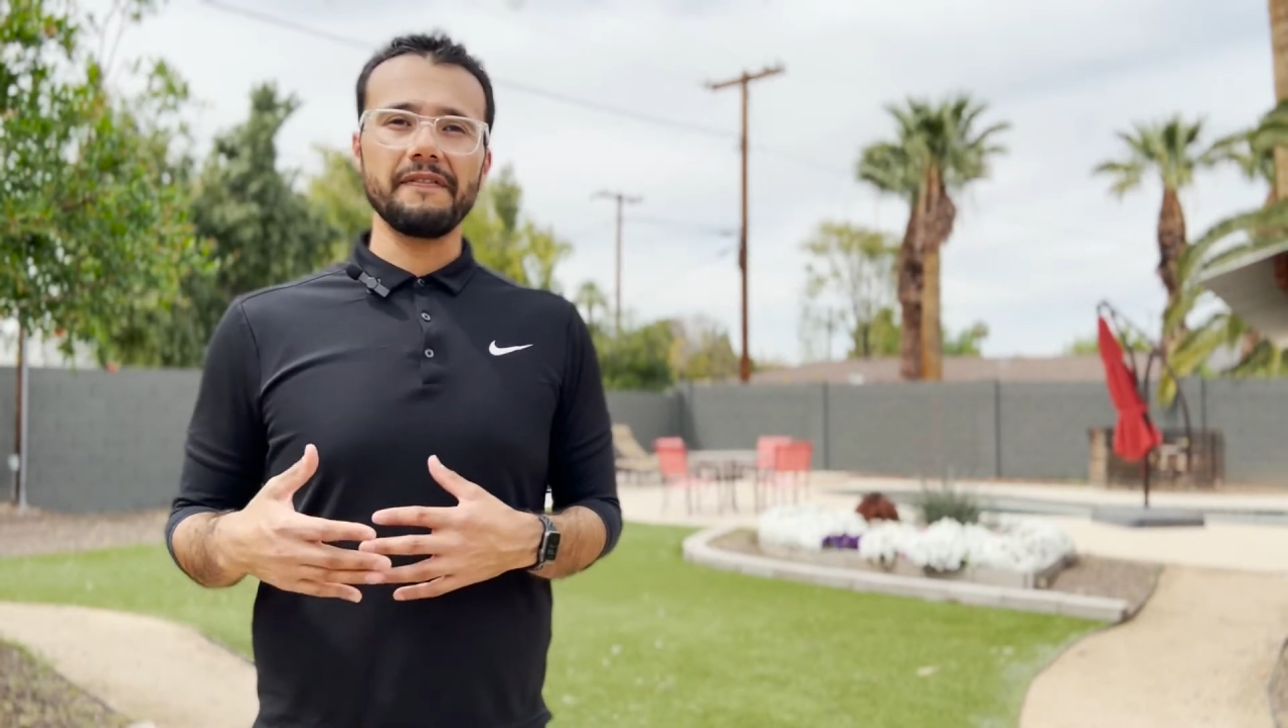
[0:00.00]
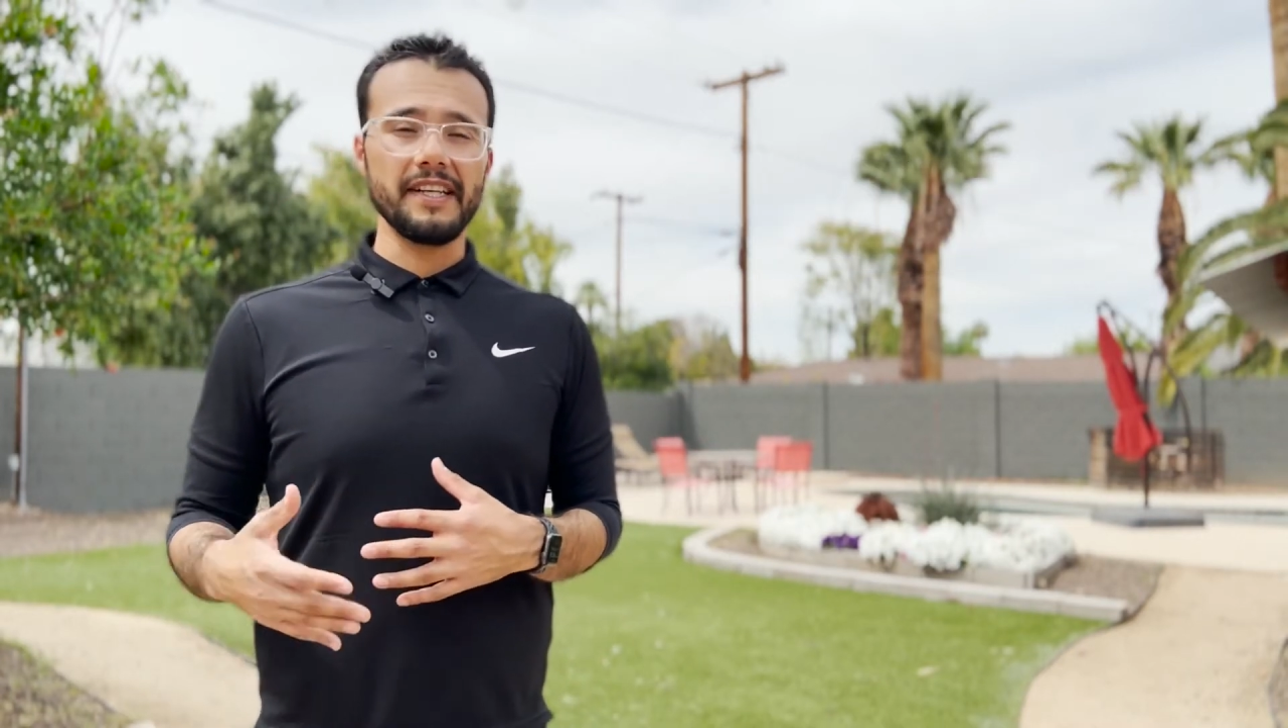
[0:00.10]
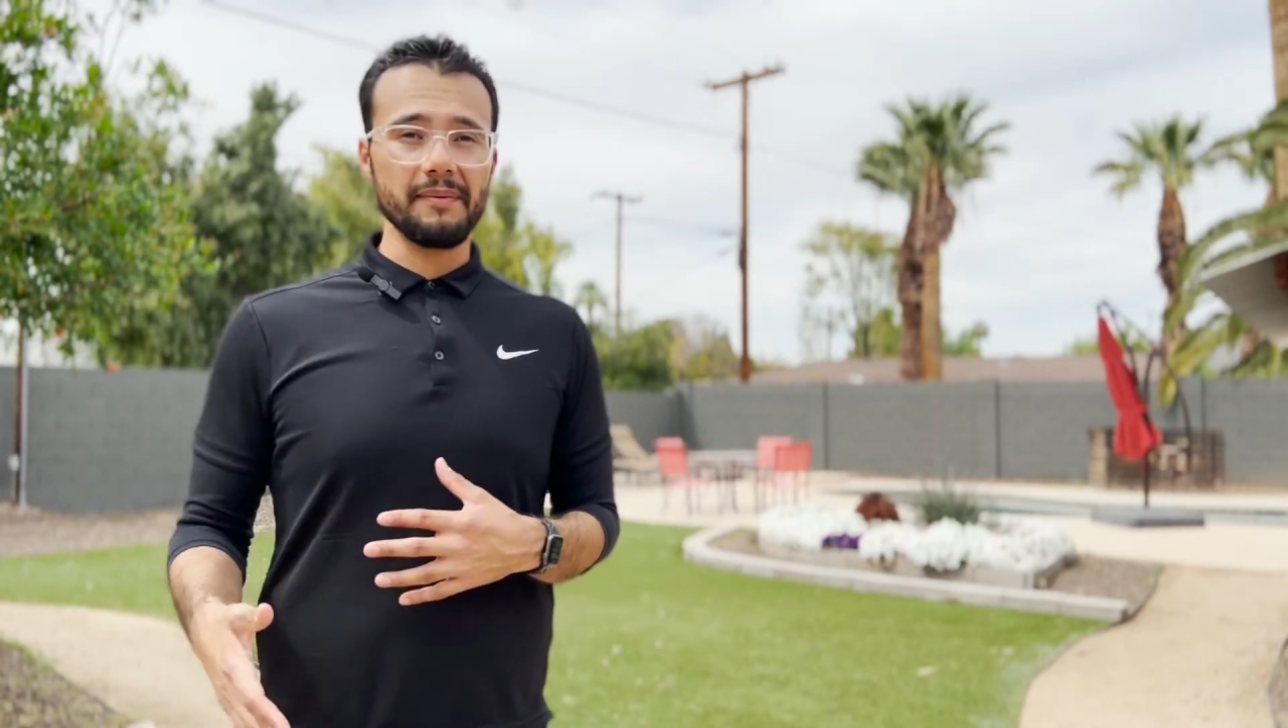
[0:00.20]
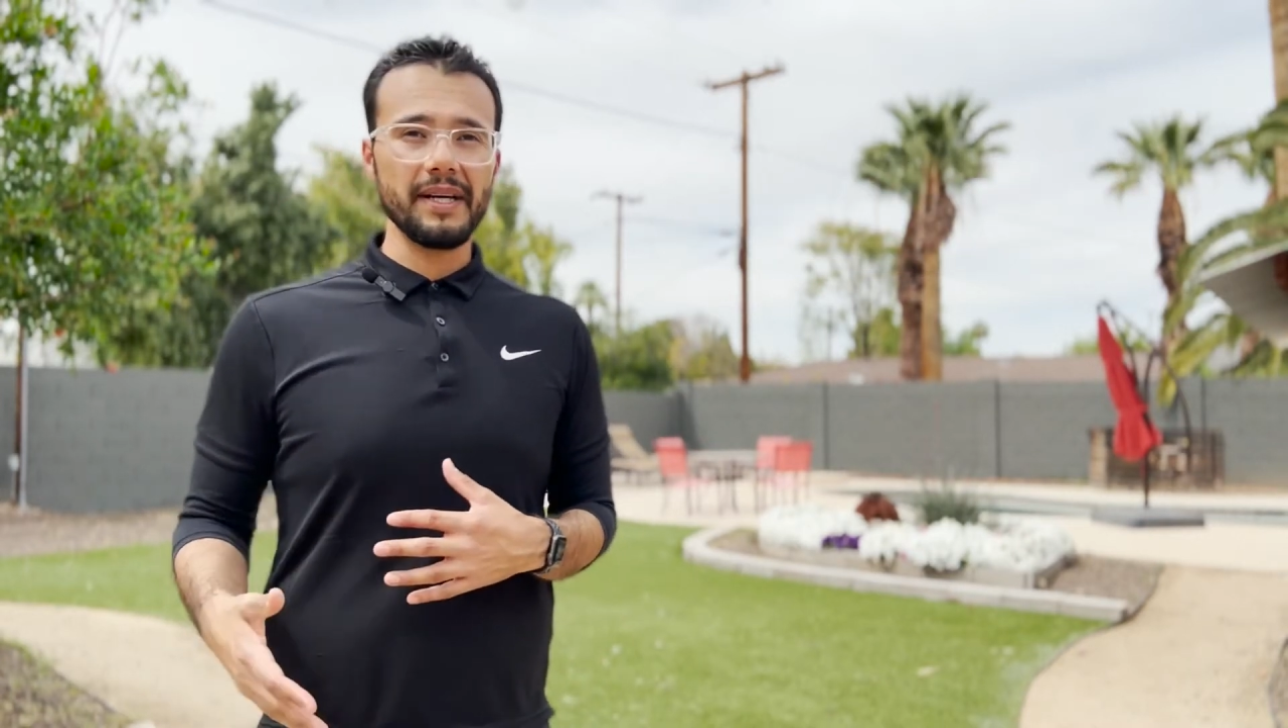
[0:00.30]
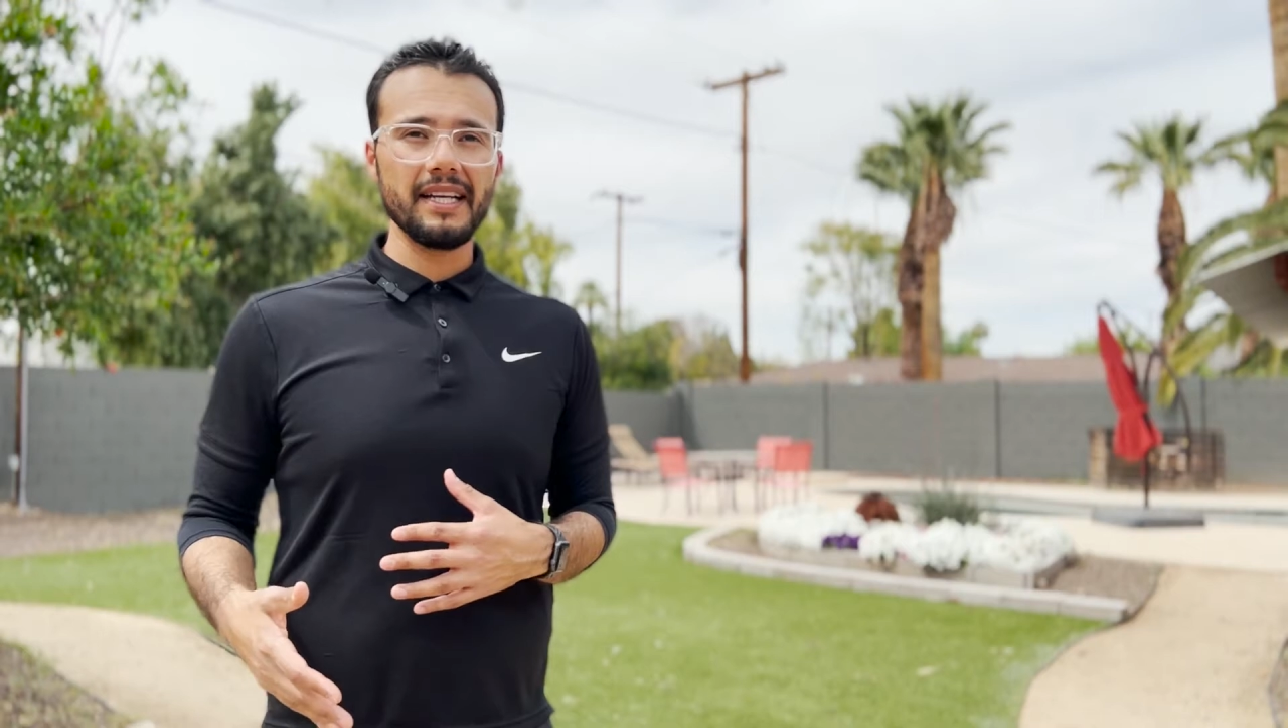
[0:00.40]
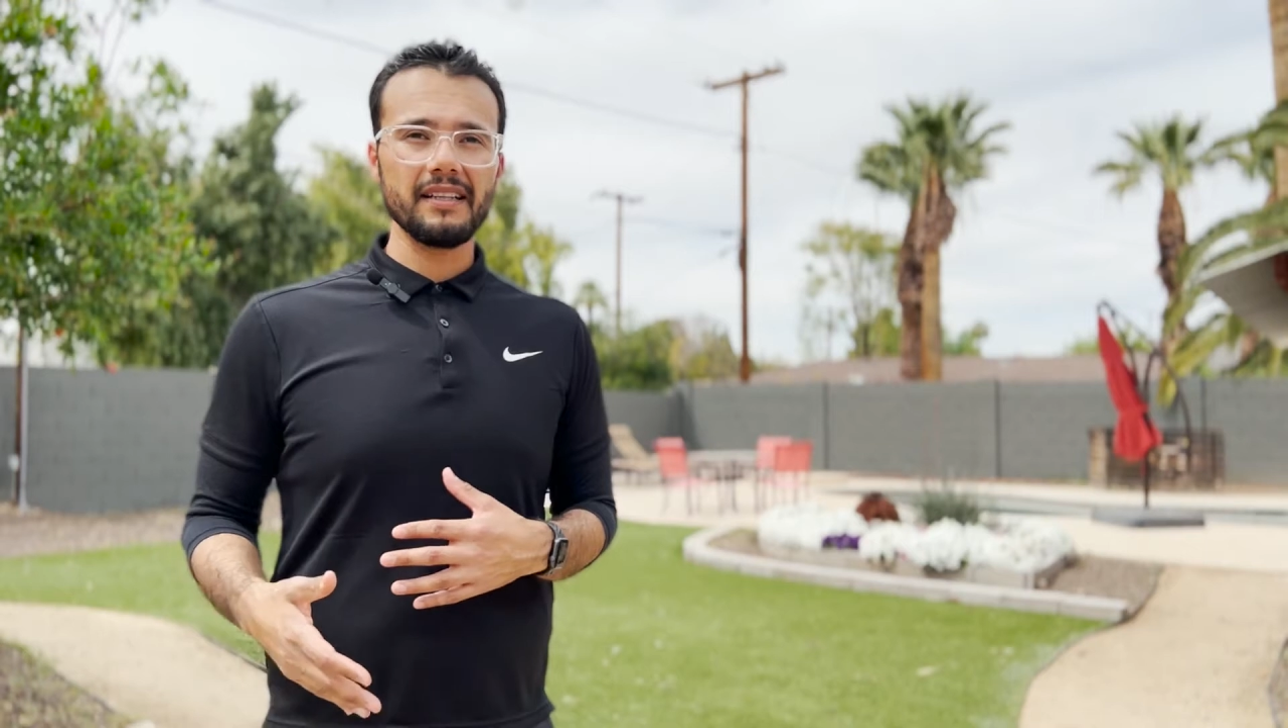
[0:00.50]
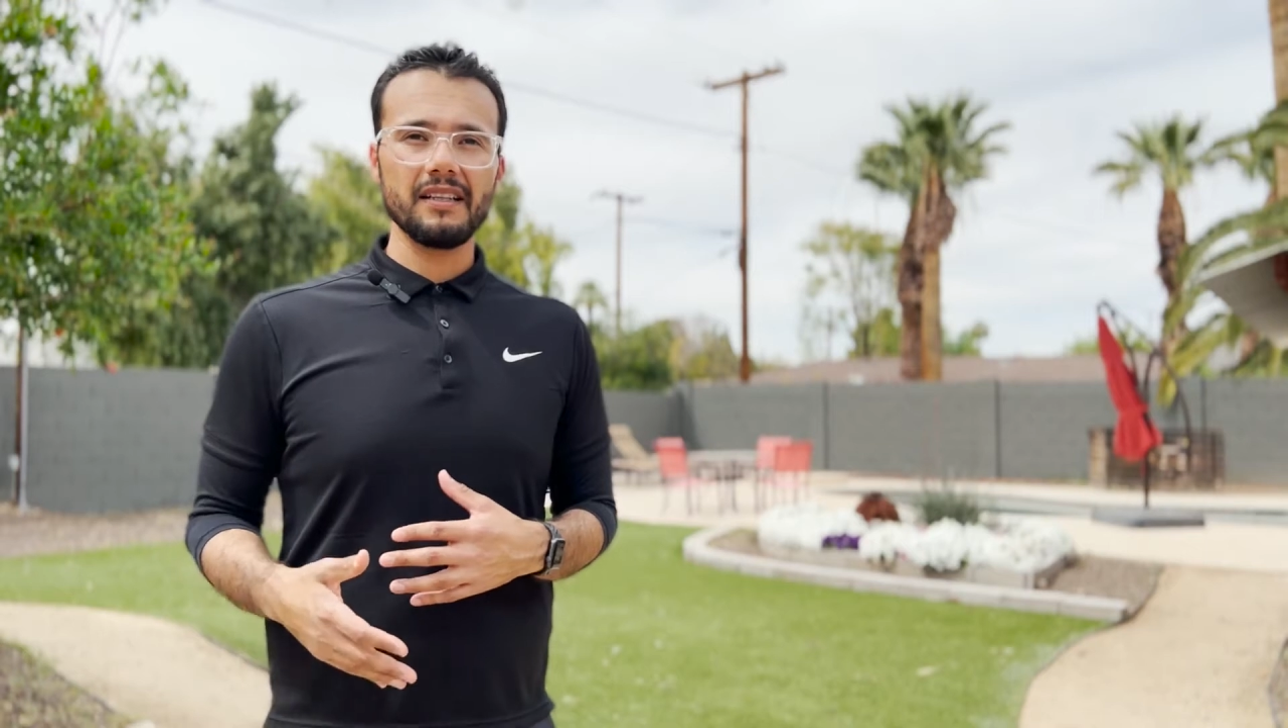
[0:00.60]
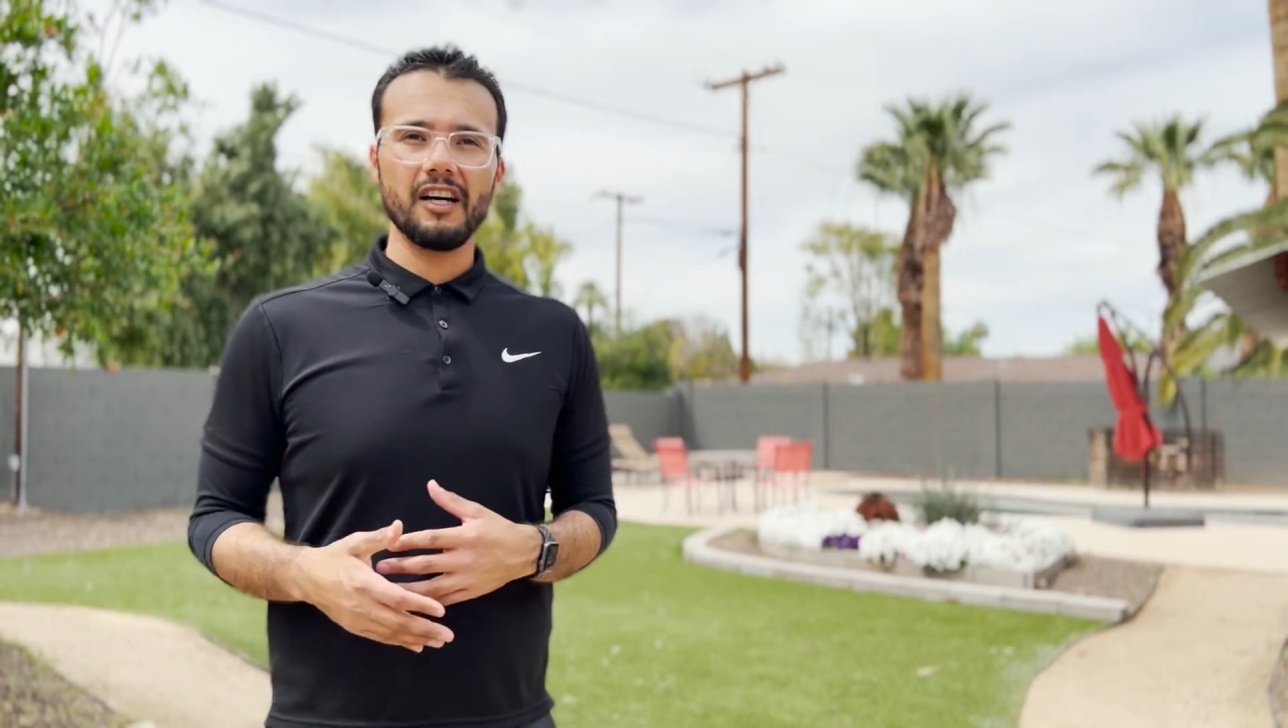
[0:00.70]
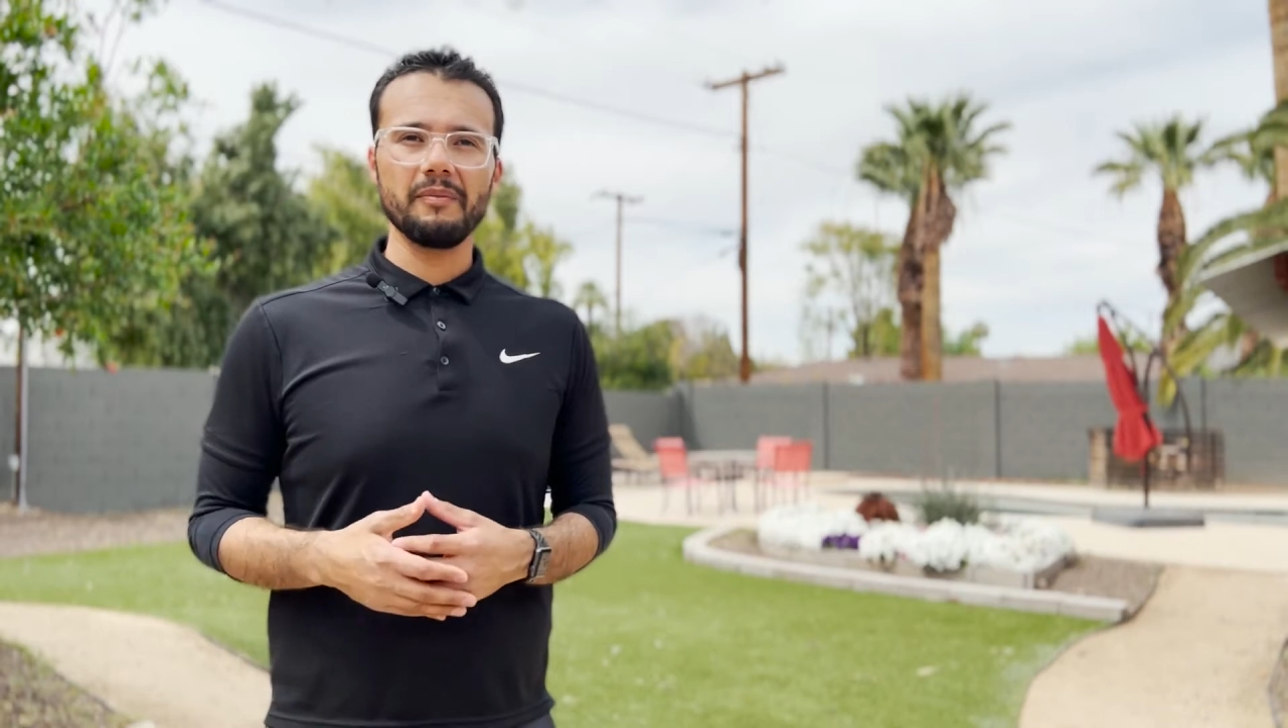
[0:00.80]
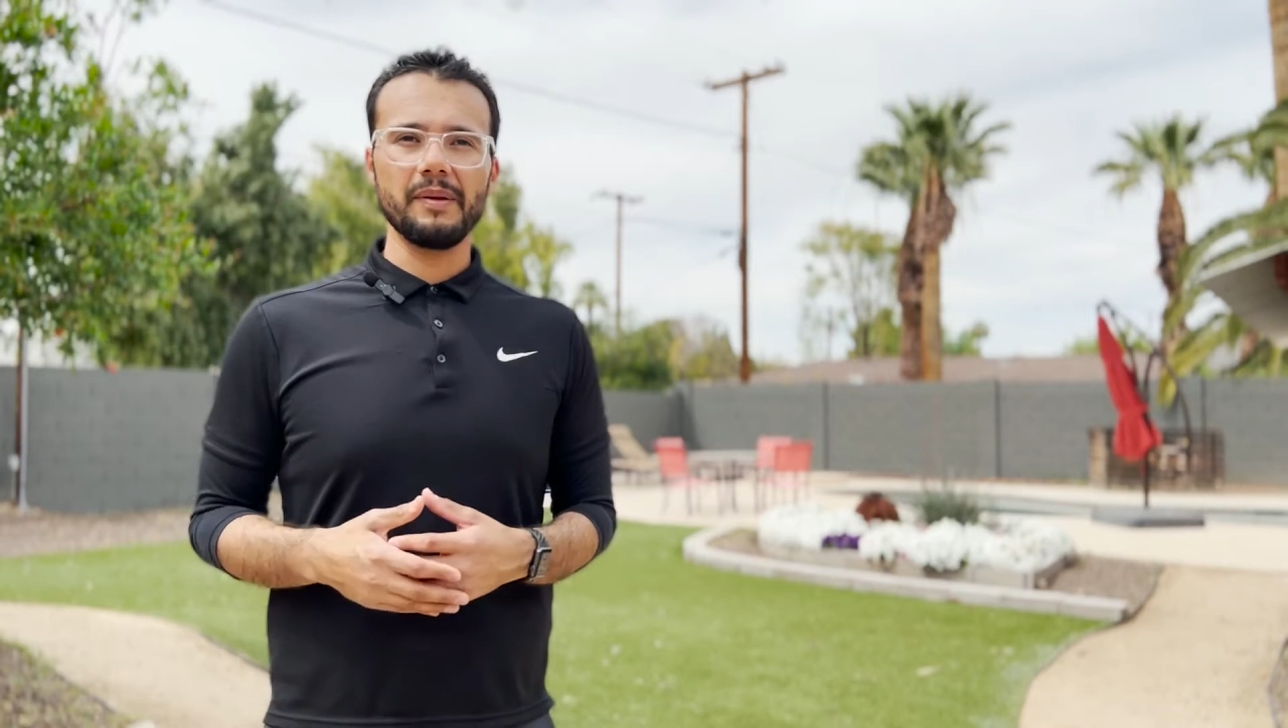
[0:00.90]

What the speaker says: feedback on